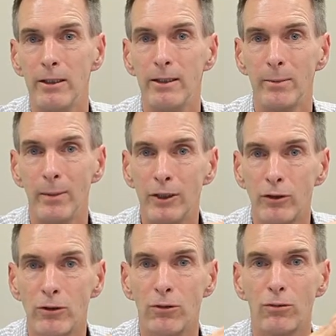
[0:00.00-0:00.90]

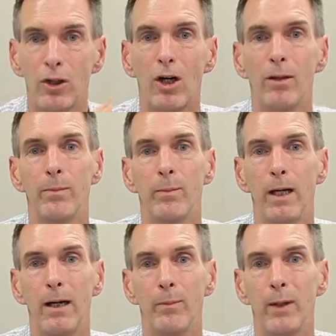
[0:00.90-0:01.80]
symmetrical type
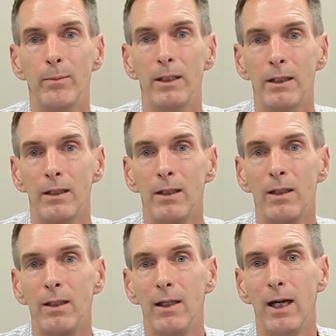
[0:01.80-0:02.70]
plumbing
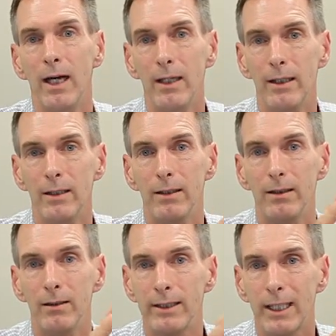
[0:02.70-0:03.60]

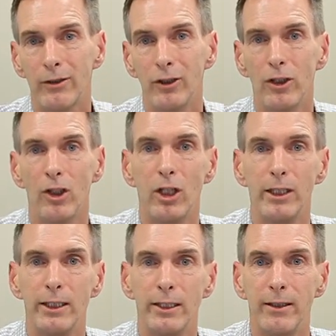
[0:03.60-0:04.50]
suction
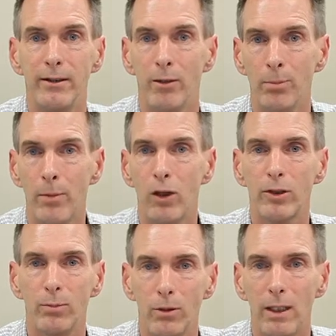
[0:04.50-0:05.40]
lines, and they've got
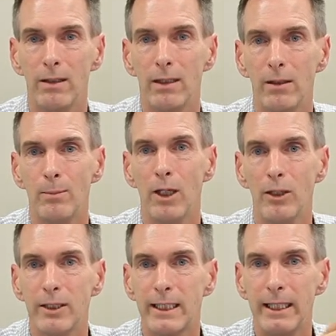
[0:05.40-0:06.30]
multiple
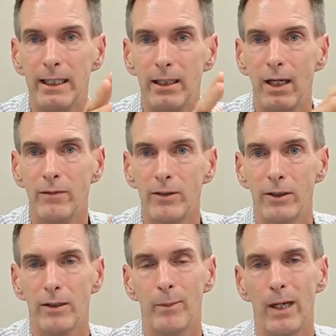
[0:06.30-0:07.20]
elbows getting over to
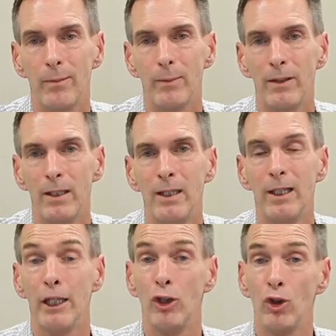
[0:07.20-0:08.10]
the pump.
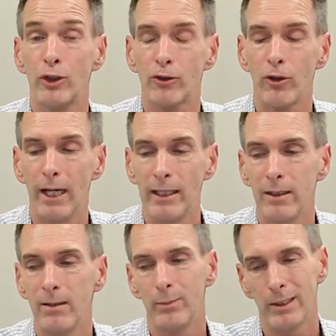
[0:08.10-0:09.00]
It looks great,
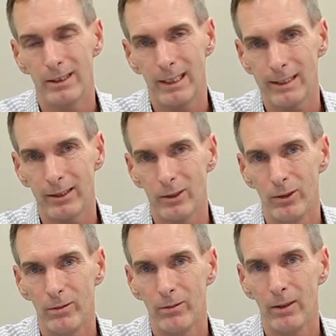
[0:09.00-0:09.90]
but it doesn't
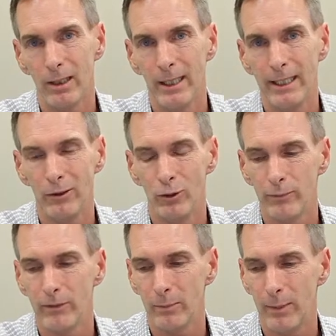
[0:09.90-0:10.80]
do any good
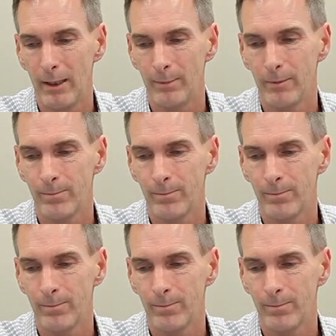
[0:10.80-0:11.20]
for the pump.